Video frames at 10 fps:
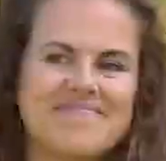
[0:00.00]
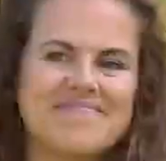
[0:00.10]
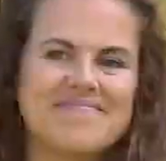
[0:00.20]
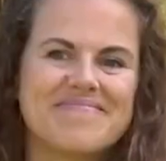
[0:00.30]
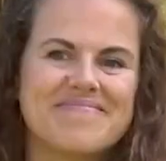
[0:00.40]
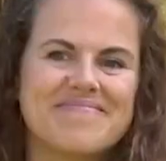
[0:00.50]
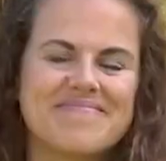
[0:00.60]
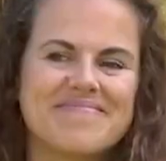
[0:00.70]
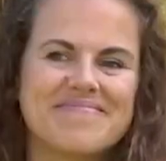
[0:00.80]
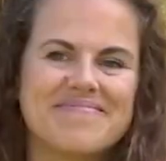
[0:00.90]

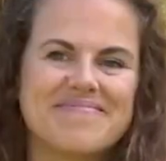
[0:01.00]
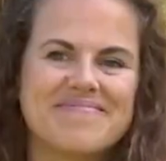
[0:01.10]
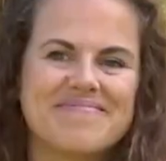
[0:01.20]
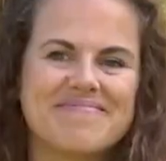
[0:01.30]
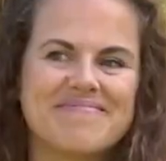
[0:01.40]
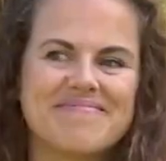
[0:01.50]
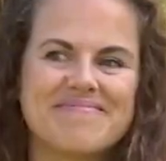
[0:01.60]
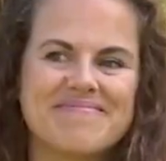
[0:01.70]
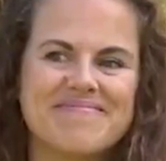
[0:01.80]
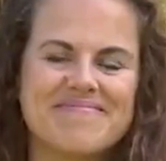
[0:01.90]

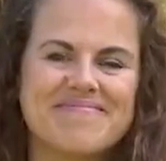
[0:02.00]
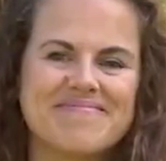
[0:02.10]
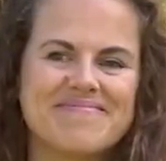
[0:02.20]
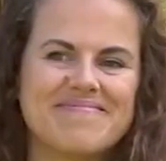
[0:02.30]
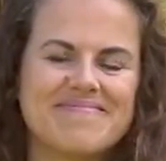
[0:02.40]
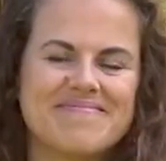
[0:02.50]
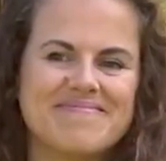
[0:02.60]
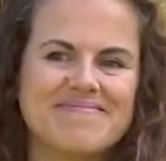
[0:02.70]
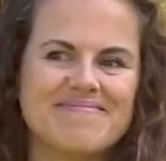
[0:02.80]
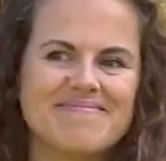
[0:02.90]

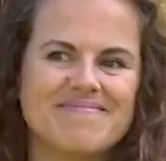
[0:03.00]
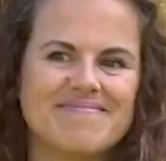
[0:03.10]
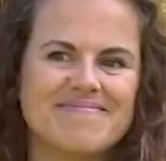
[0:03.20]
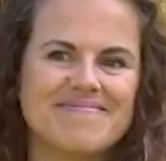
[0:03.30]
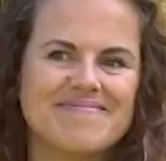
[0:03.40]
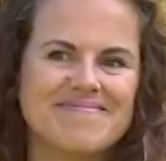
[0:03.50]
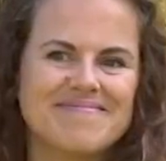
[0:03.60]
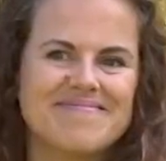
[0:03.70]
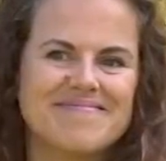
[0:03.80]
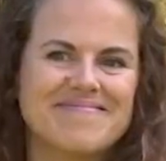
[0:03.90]

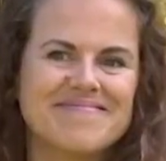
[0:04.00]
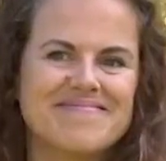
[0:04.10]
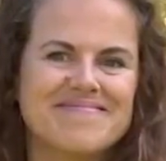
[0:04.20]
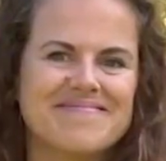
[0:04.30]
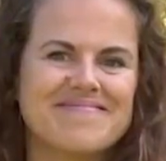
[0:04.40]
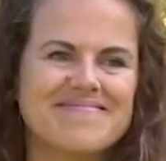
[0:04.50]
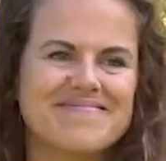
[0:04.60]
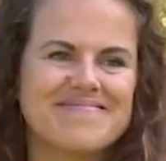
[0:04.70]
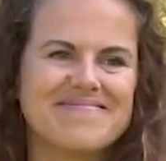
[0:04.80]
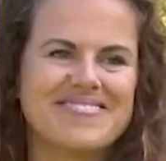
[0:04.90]

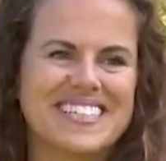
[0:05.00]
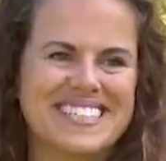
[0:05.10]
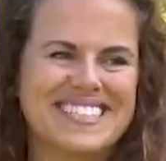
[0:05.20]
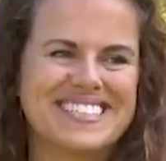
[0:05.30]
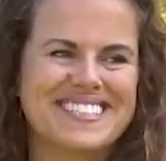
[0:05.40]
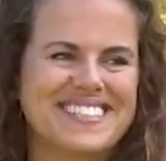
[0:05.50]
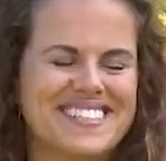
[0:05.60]
The person shown says nothing.